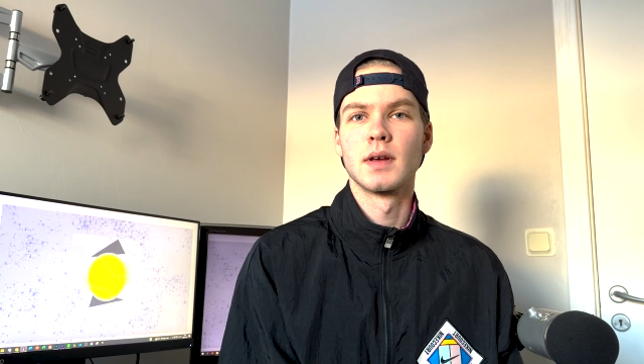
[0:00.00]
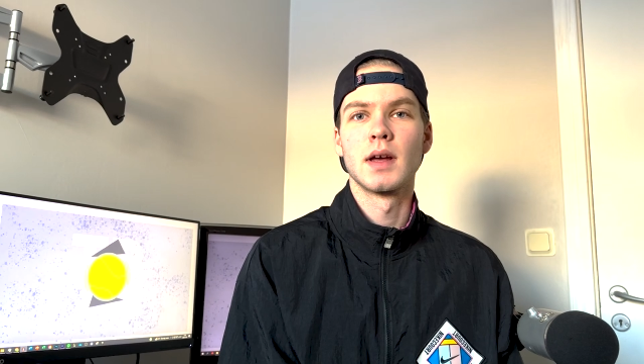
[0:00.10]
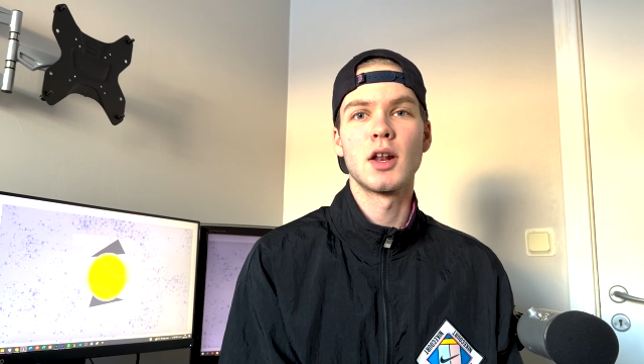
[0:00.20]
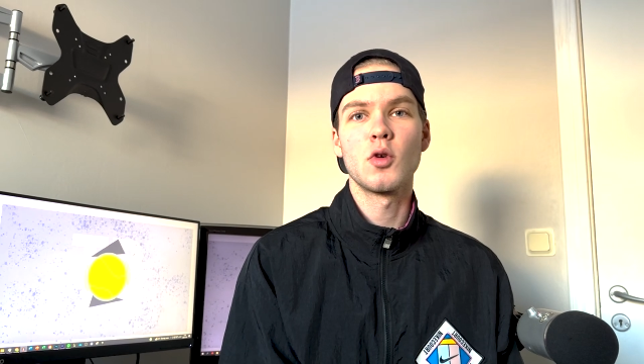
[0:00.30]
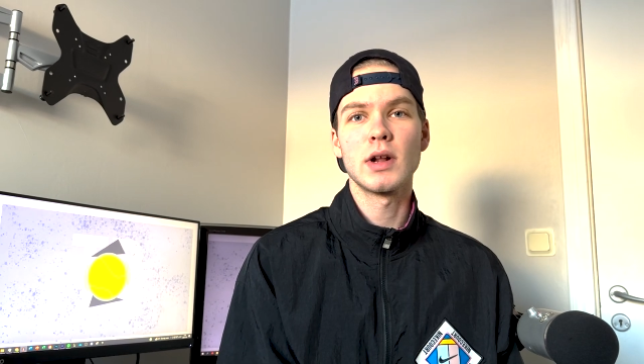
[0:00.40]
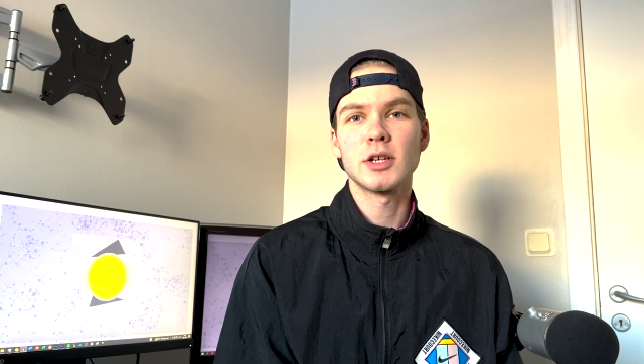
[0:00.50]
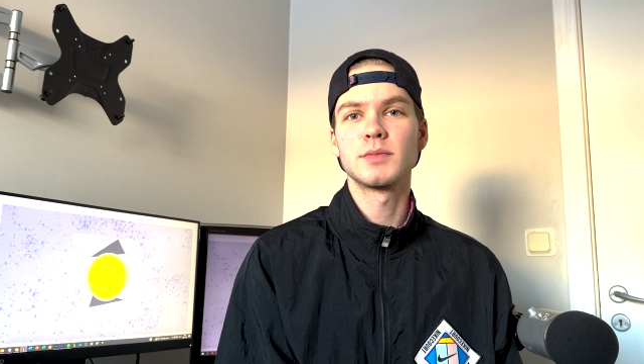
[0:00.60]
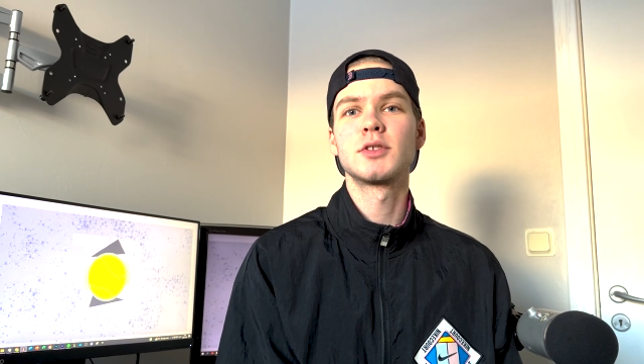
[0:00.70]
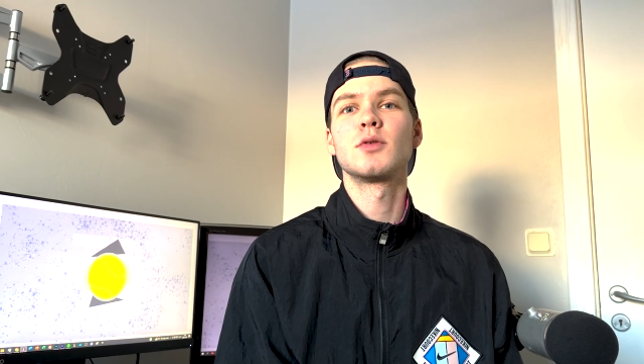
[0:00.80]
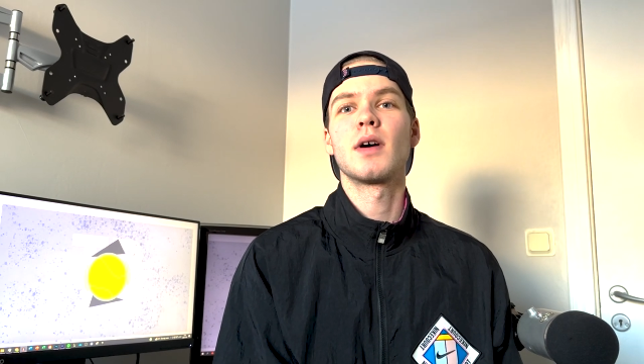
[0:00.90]
Hello, welcome
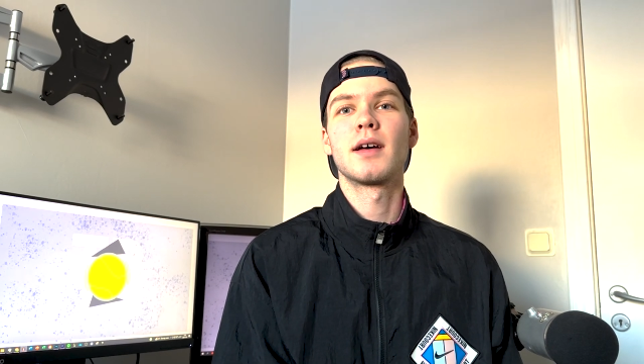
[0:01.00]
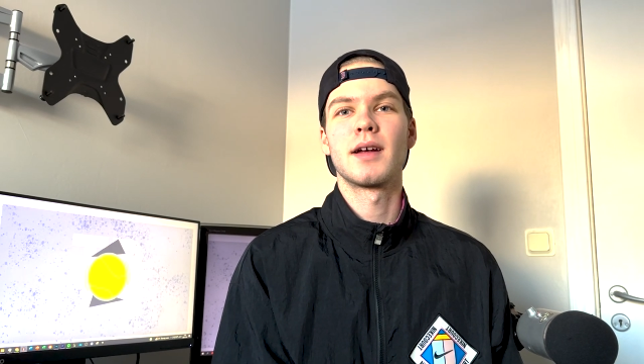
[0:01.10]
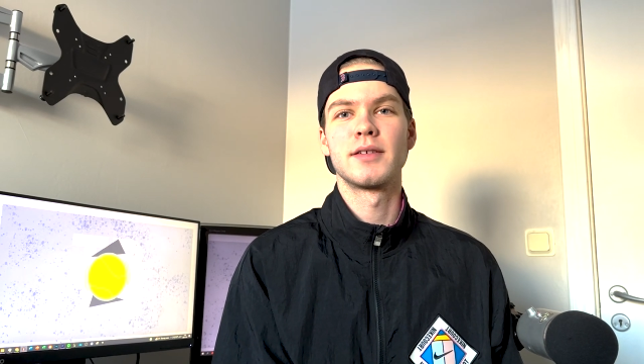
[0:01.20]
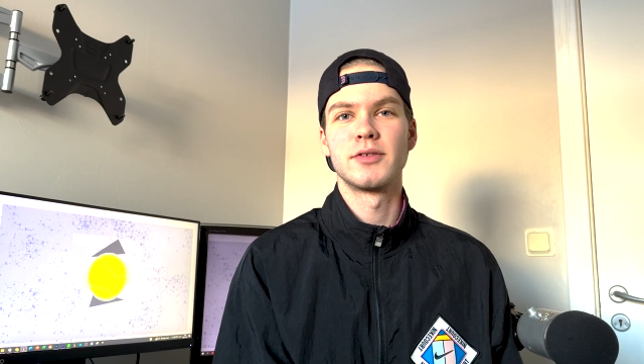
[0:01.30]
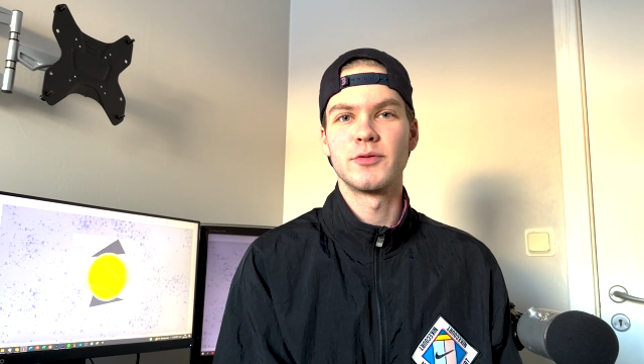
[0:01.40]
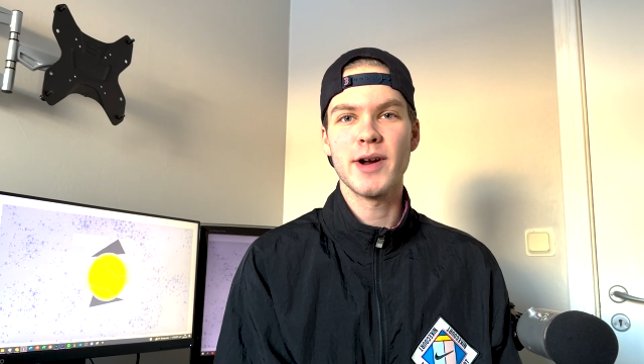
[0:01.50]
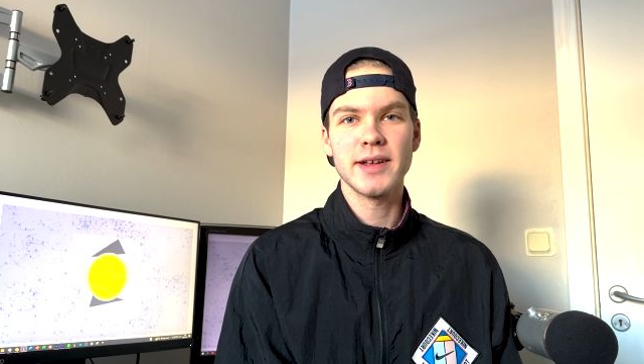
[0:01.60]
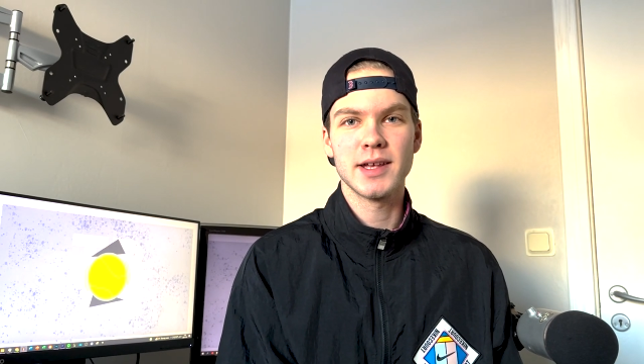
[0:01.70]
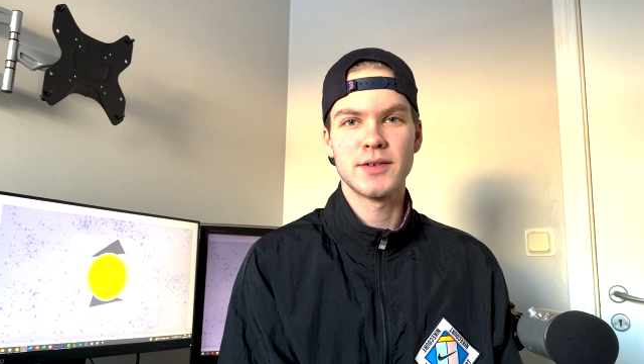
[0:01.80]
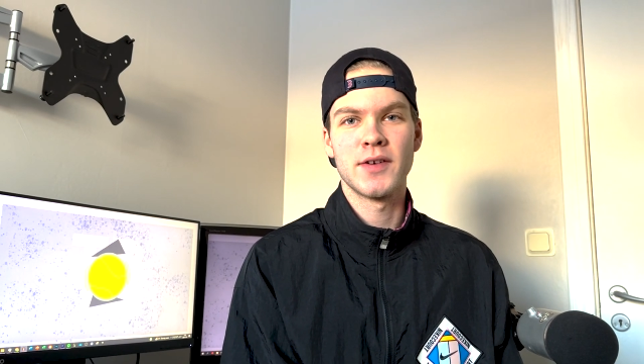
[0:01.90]
to another
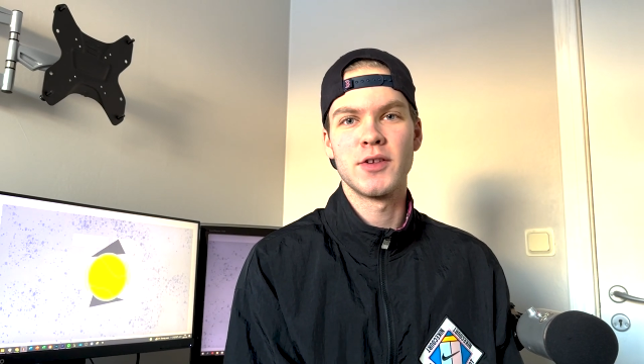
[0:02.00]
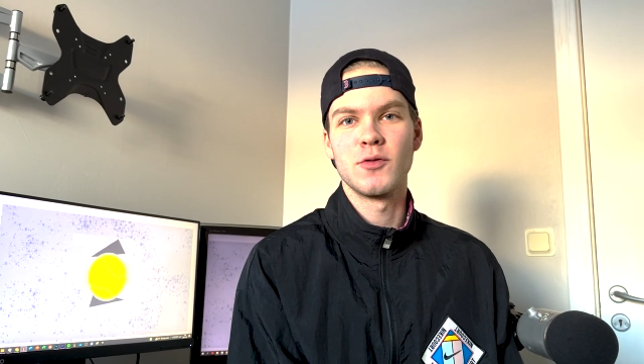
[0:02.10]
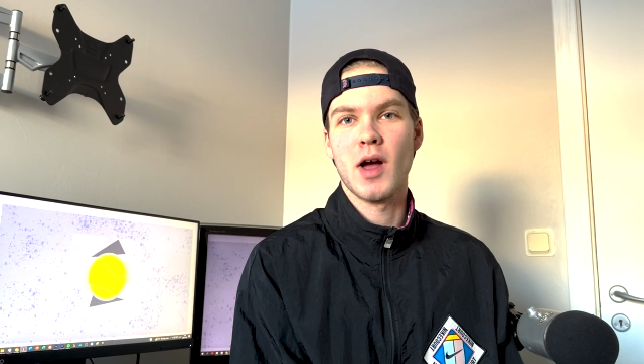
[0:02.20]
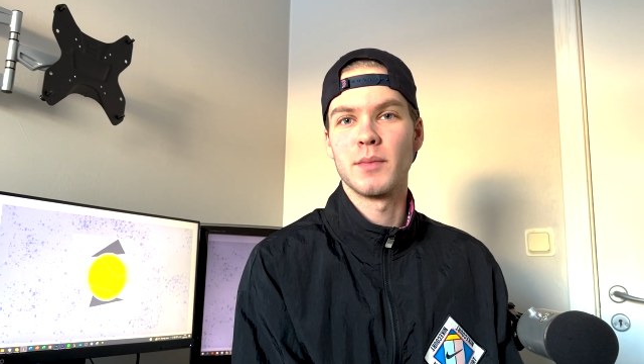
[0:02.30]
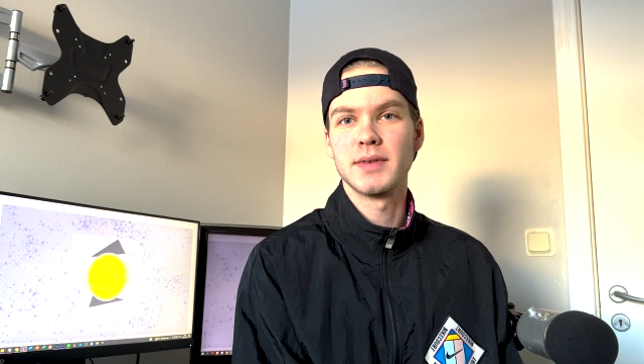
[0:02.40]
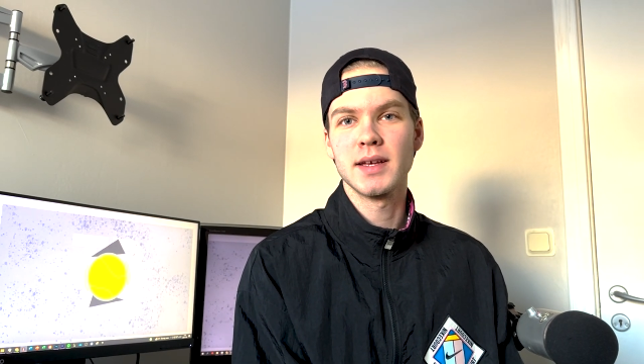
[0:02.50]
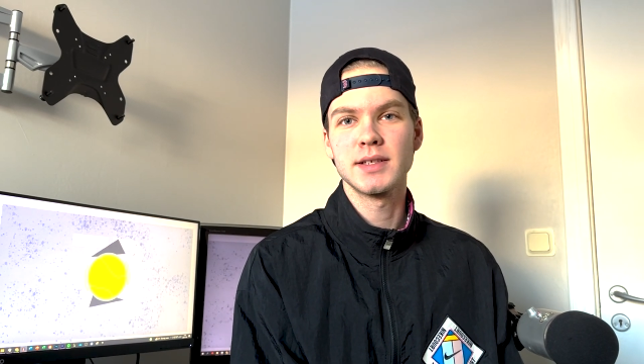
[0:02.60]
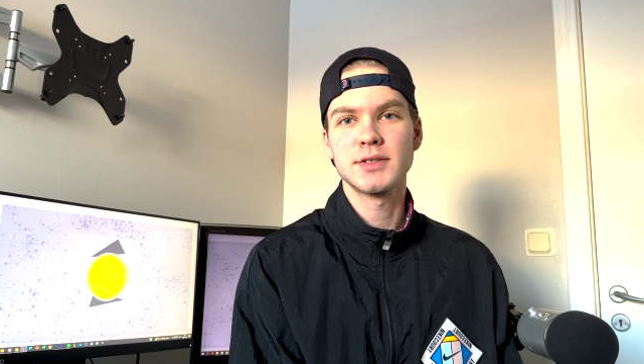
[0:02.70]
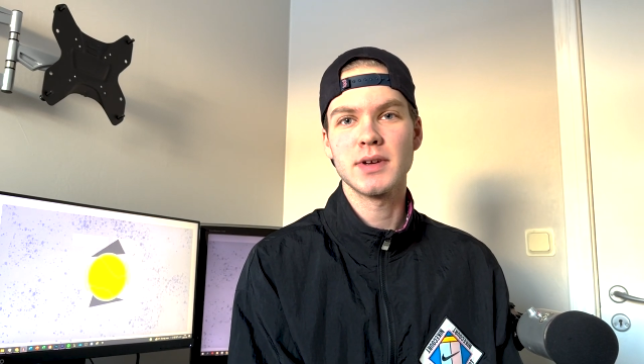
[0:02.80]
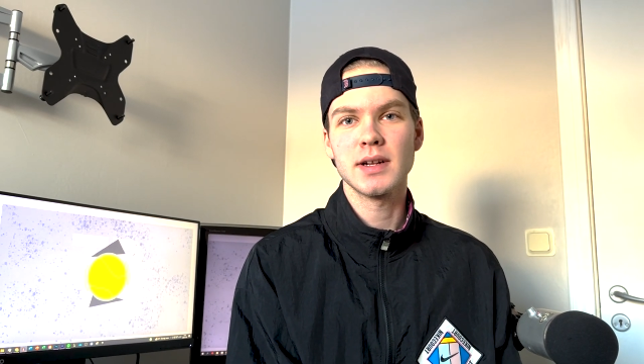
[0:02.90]
racket review. I'm
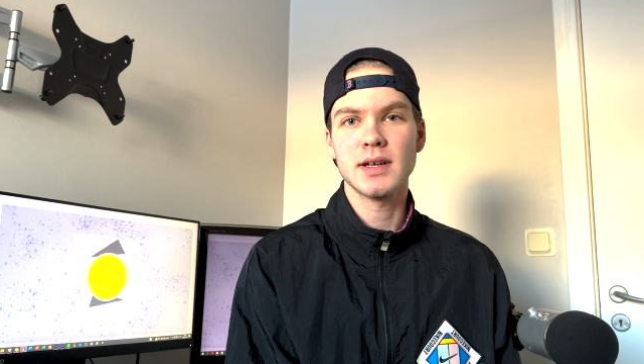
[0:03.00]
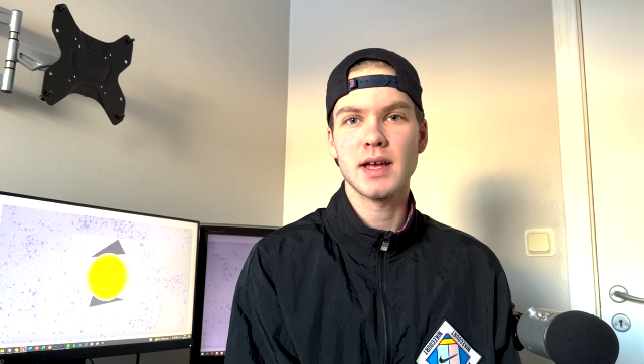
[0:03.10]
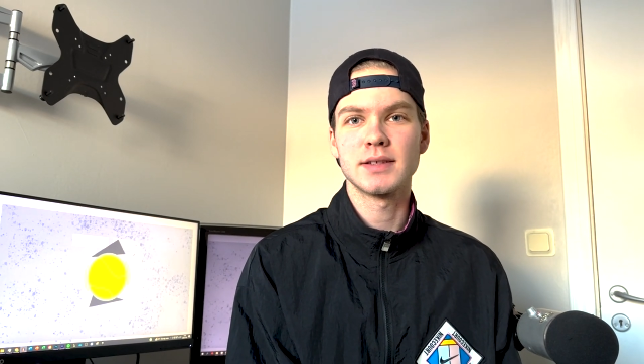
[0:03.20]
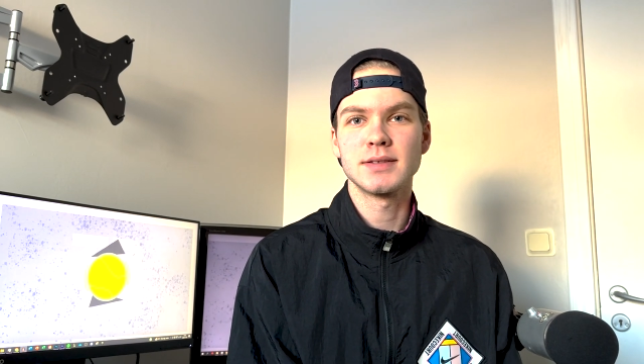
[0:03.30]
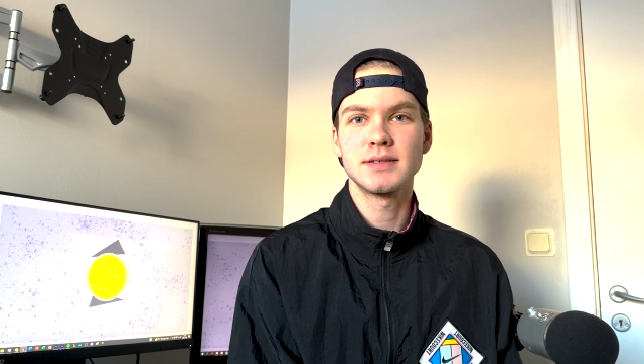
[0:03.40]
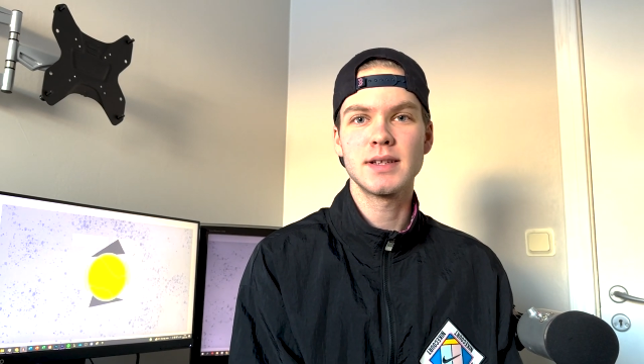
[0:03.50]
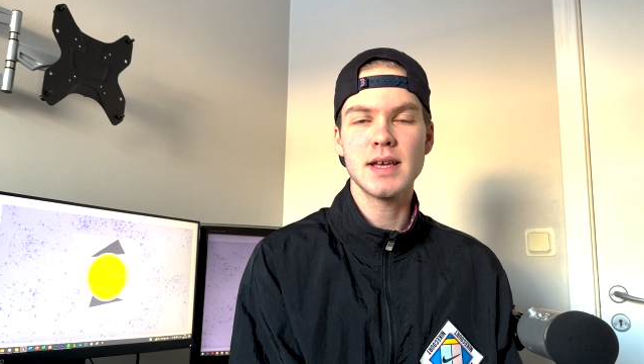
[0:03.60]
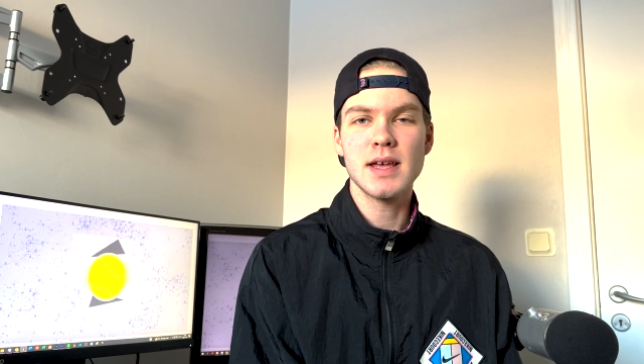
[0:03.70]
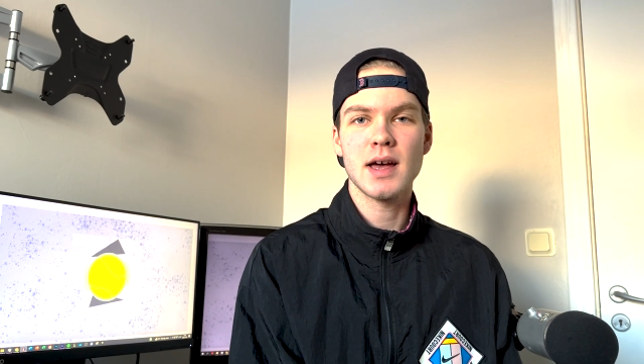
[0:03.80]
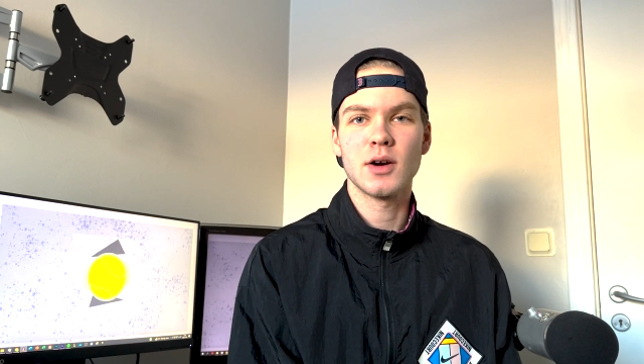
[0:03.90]
Tennisrally, and
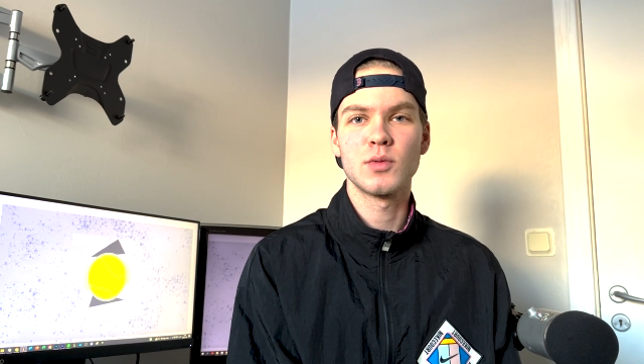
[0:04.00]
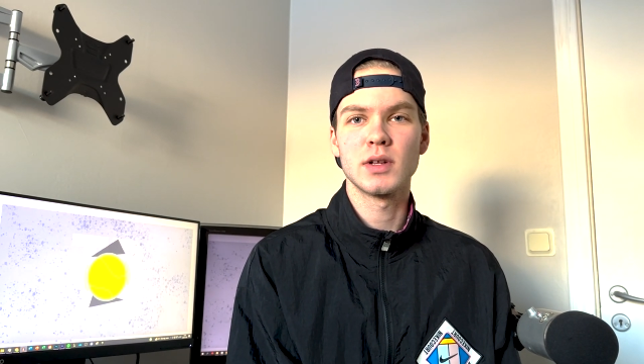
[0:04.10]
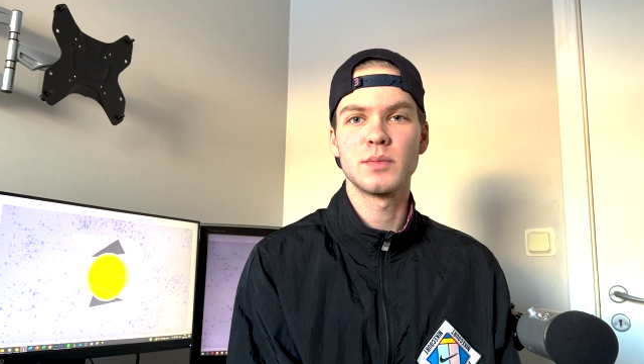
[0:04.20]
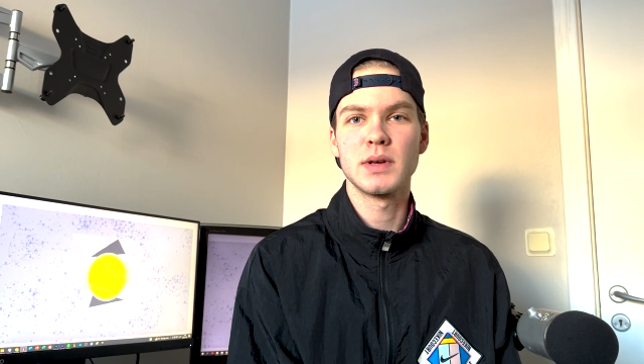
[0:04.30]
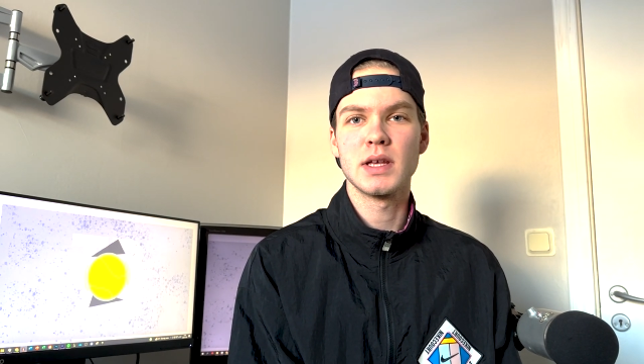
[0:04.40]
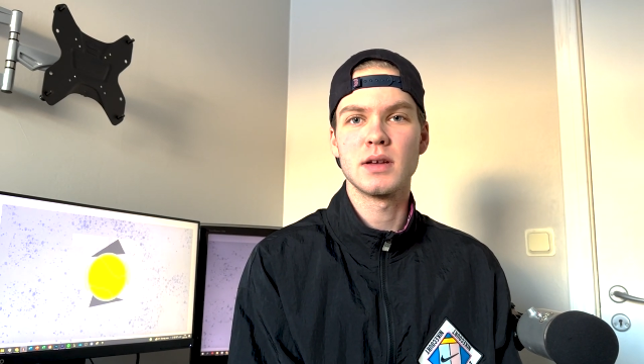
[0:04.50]
today I will be